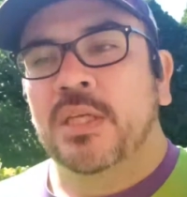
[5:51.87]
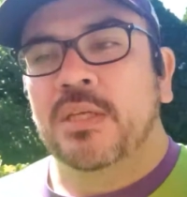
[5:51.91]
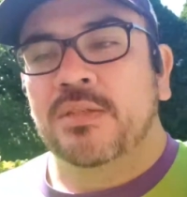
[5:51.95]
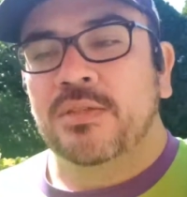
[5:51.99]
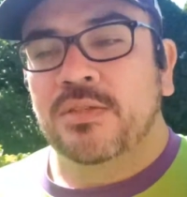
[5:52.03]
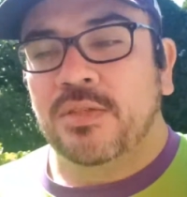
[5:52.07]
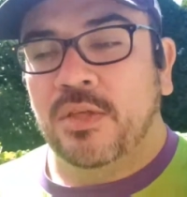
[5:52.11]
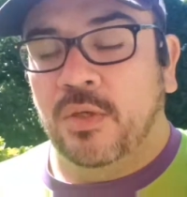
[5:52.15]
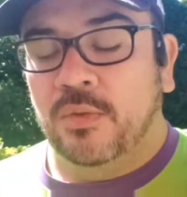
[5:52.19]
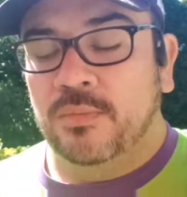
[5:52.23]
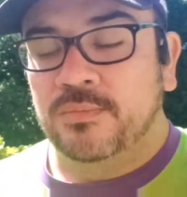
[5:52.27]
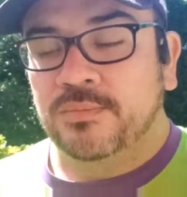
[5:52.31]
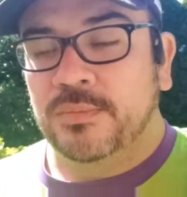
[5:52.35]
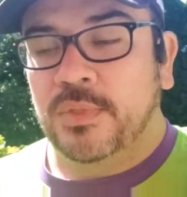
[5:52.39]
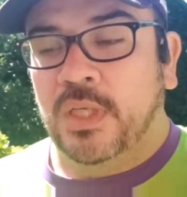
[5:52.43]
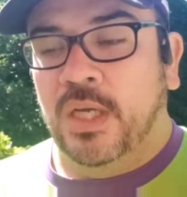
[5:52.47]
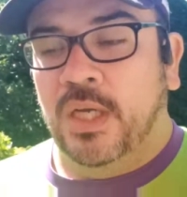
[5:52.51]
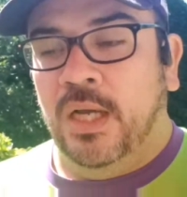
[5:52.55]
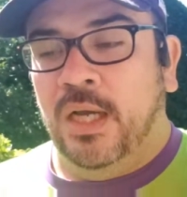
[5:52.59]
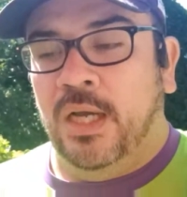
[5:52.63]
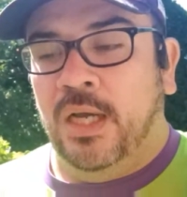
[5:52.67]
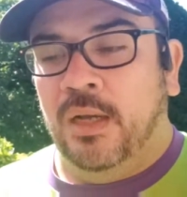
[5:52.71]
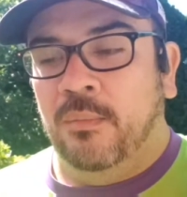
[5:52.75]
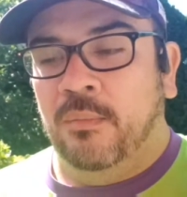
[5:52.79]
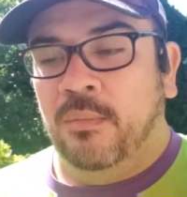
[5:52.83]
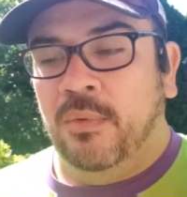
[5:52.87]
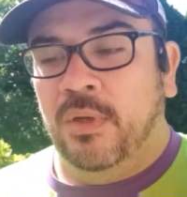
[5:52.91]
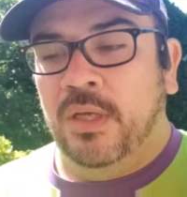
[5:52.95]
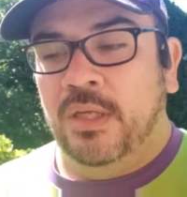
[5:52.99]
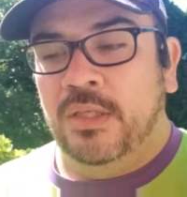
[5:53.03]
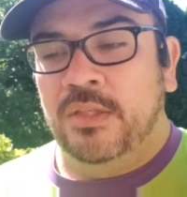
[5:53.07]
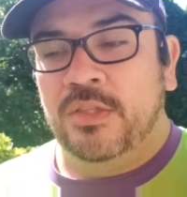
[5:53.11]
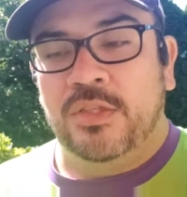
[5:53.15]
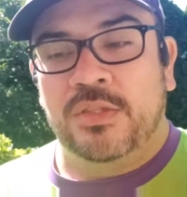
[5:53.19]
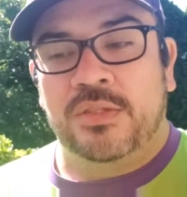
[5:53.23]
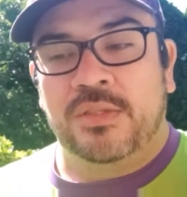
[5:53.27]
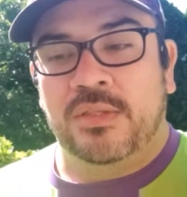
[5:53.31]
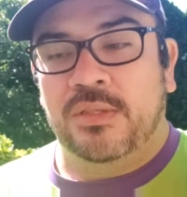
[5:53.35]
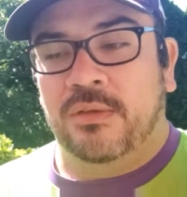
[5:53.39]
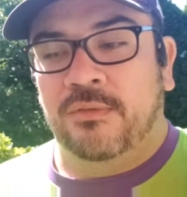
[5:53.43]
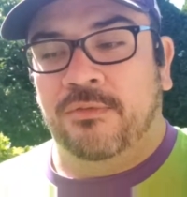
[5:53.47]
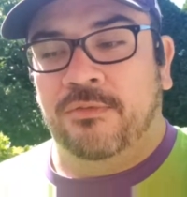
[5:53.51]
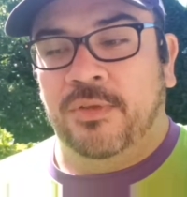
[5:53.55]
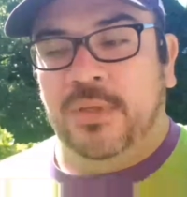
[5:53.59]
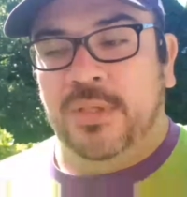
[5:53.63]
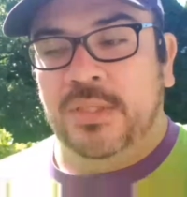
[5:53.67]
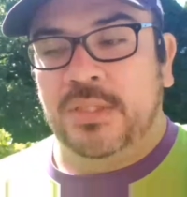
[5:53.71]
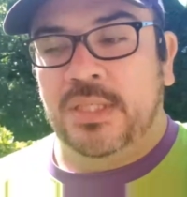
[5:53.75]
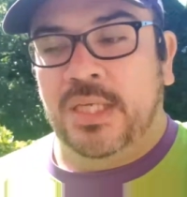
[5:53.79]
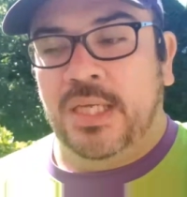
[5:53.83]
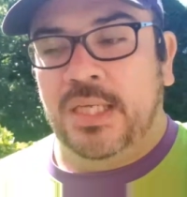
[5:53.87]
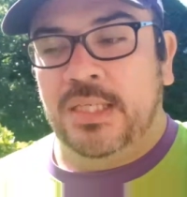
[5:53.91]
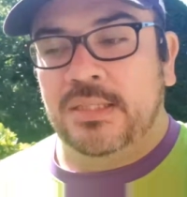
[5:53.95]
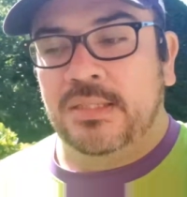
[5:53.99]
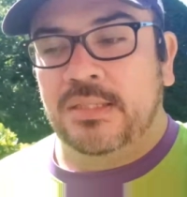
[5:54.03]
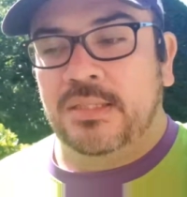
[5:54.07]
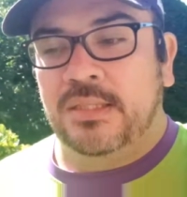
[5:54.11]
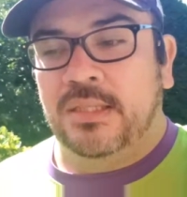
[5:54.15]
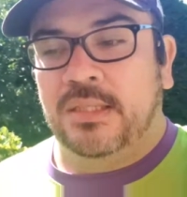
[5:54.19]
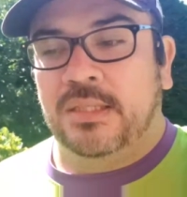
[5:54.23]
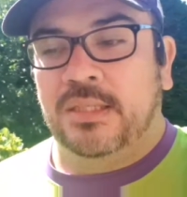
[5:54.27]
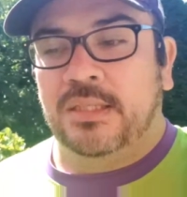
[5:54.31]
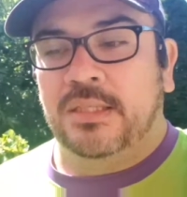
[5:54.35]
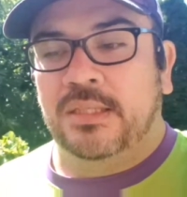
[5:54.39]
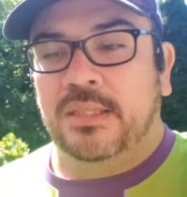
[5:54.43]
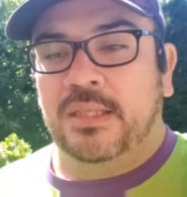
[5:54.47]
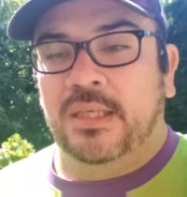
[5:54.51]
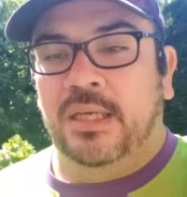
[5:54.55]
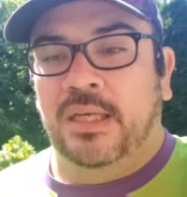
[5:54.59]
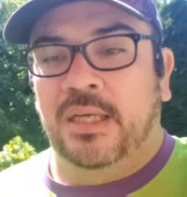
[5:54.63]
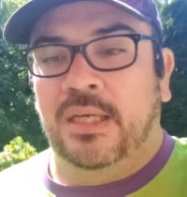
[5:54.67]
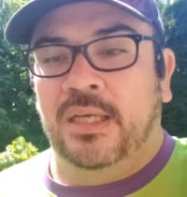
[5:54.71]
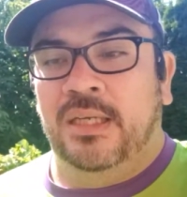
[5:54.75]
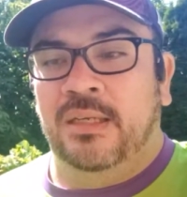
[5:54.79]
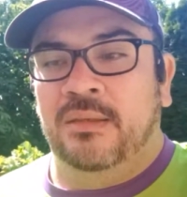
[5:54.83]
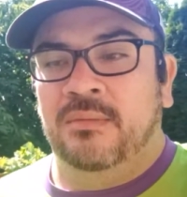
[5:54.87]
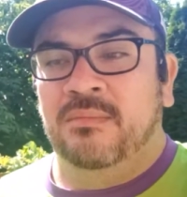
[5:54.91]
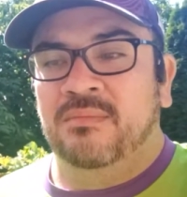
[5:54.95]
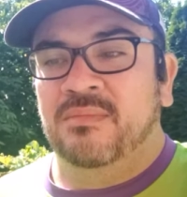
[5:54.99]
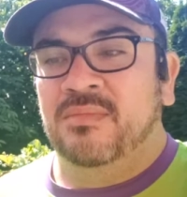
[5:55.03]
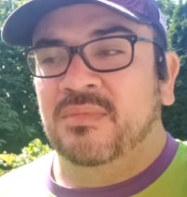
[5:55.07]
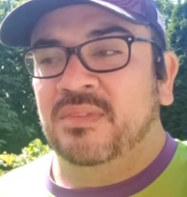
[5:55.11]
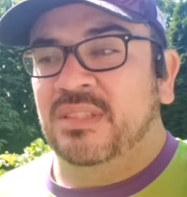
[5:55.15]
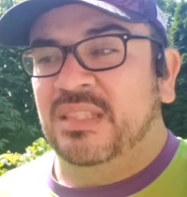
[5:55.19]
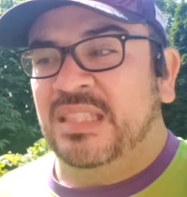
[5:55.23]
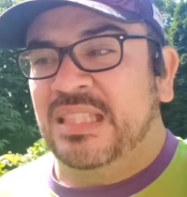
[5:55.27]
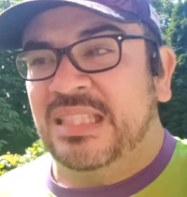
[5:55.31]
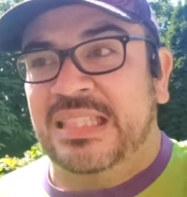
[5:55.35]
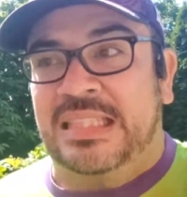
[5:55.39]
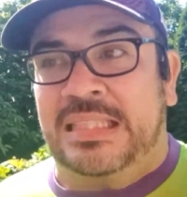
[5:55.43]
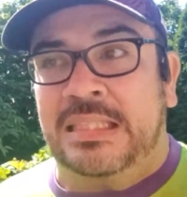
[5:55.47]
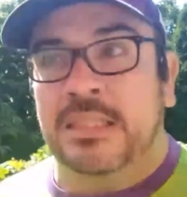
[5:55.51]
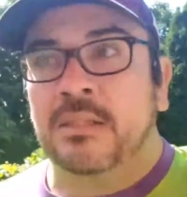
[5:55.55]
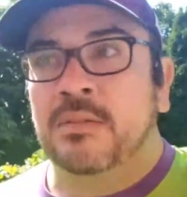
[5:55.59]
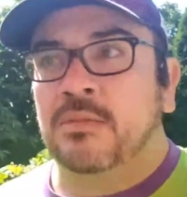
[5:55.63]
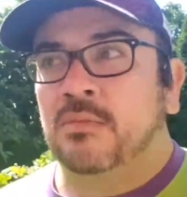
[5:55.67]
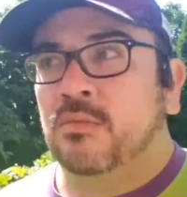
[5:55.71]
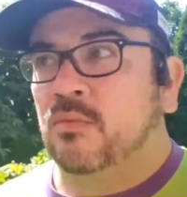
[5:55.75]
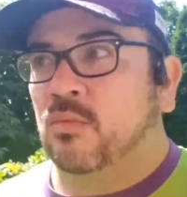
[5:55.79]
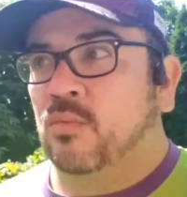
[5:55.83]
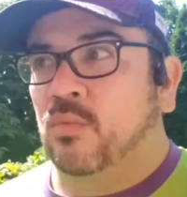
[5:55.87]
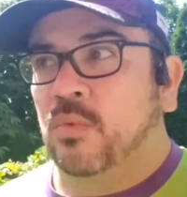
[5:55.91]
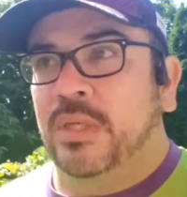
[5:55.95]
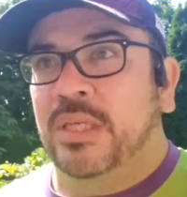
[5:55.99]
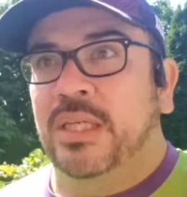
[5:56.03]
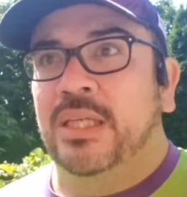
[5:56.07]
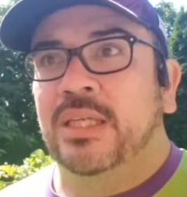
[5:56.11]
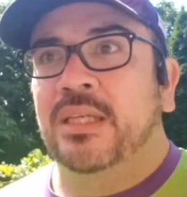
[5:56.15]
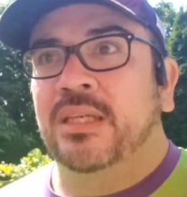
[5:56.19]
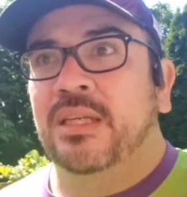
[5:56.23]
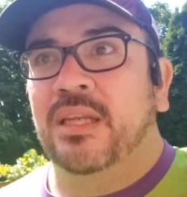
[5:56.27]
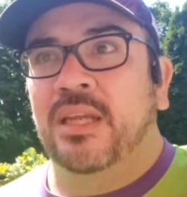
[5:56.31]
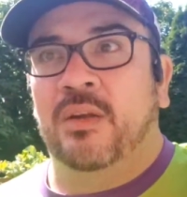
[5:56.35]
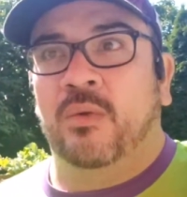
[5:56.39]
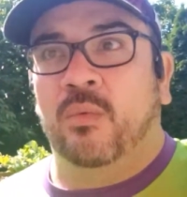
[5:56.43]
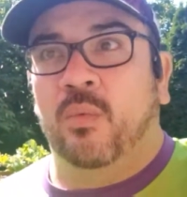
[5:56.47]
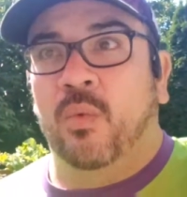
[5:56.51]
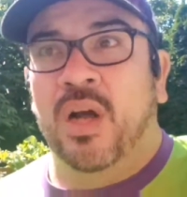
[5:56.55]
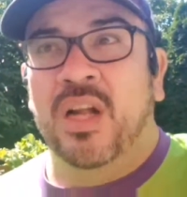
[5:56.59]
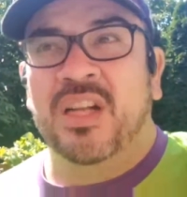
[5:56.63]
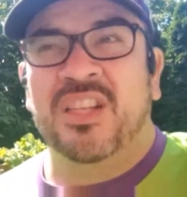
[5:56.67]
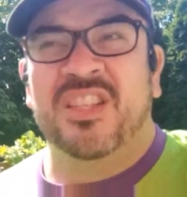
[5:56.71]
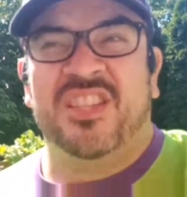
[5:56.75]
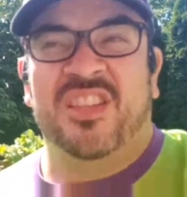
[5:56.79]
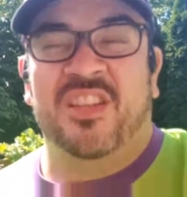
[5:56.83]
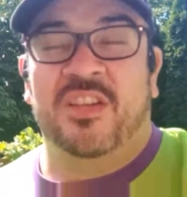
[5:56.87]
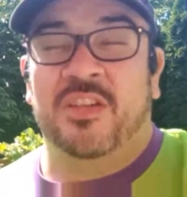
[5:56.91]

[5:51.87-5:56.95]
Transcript: So just a fantastic listen, read, and watch.